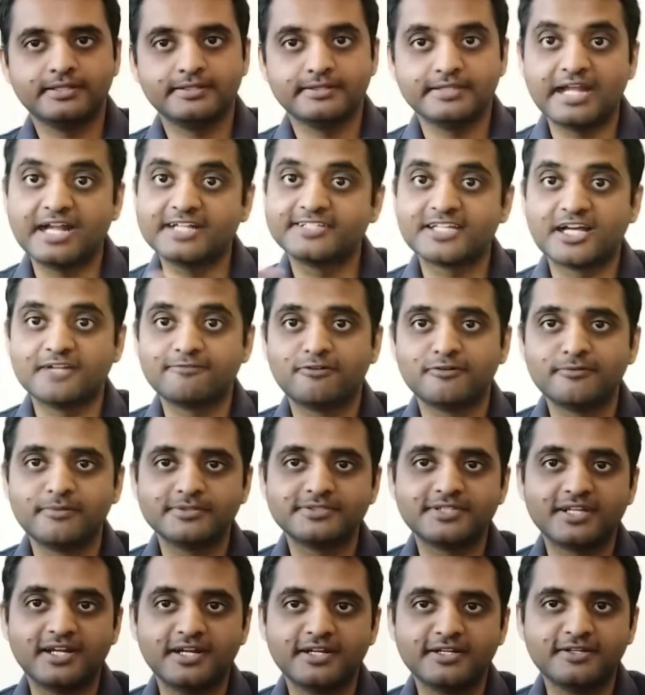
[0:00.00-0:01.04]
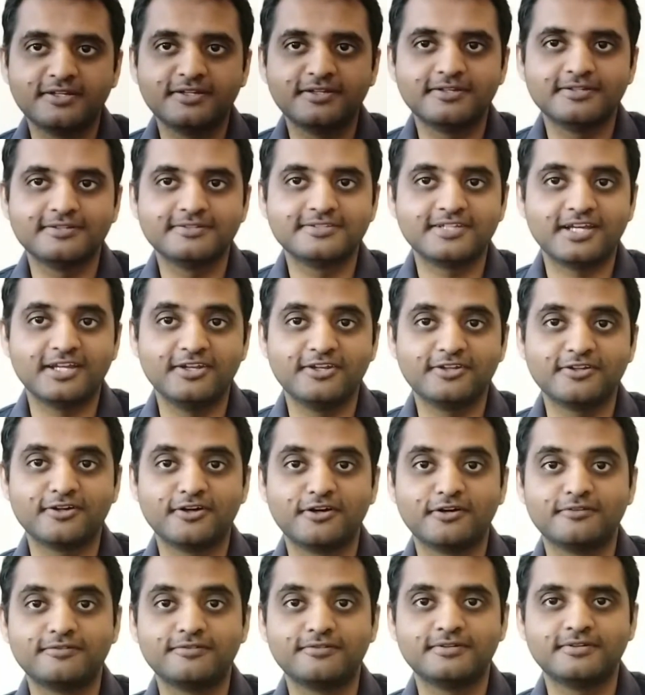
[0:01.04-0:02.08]
That's all from my side. Signing
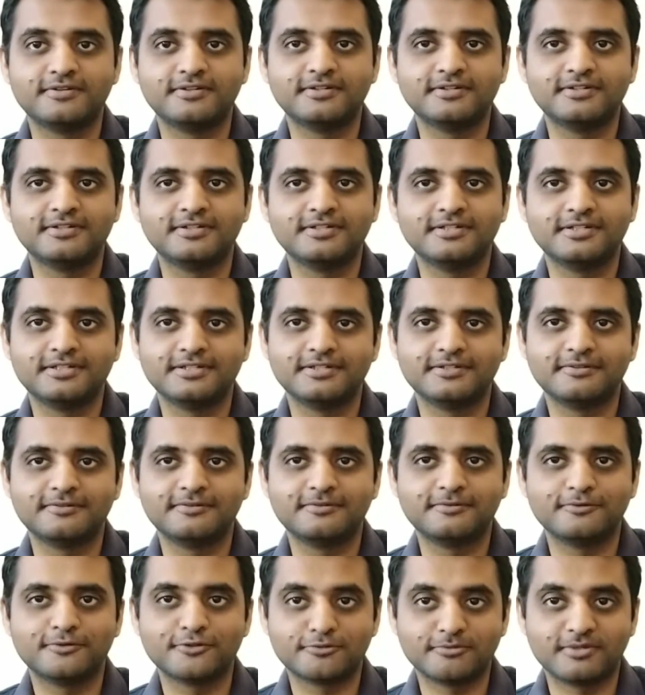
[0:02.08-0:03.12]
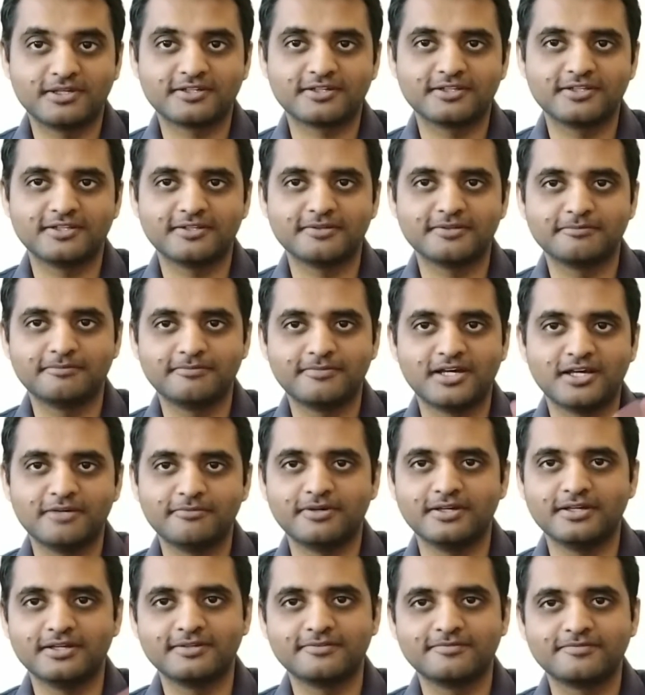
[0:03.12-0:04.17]
off. Usman Ghani. Bye
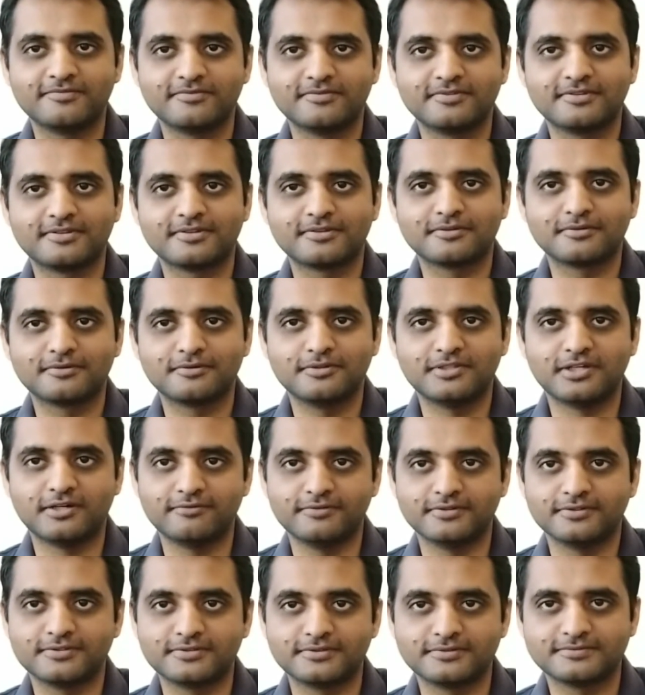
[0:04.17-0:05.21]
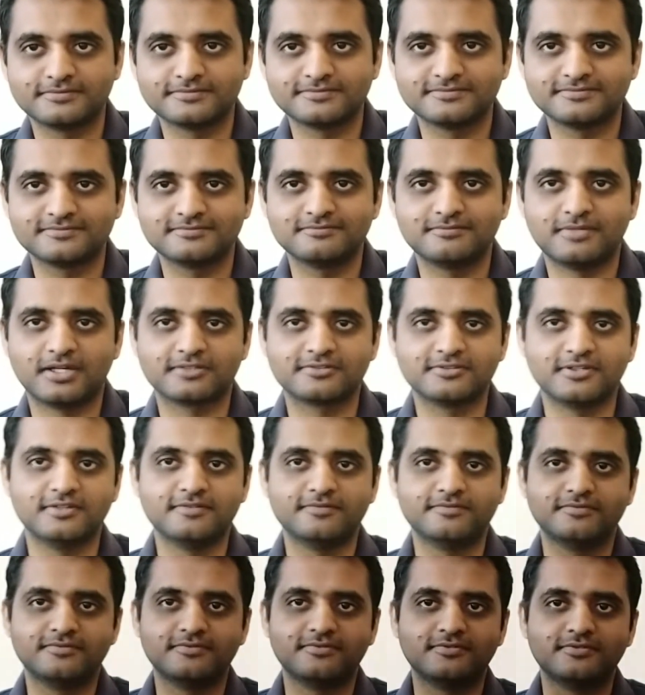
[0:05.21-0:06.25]
bye. Allah Hafiz.
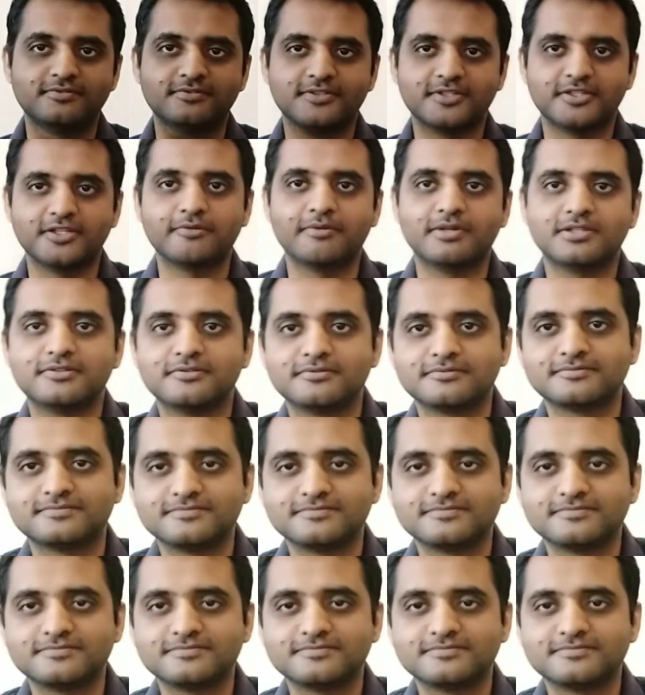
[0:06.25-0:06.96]
Pakistan. Zindabad.